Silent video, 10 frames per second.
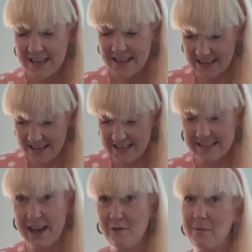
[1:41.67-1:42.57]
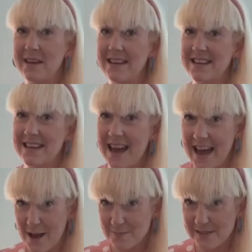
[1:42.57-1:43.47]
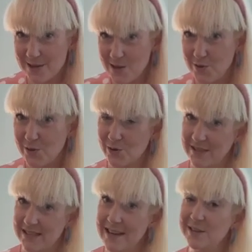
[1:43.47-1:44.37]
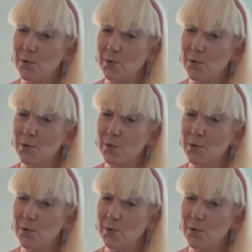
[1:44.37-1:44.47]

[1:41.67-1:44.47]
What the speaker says: These have been an absolute godsend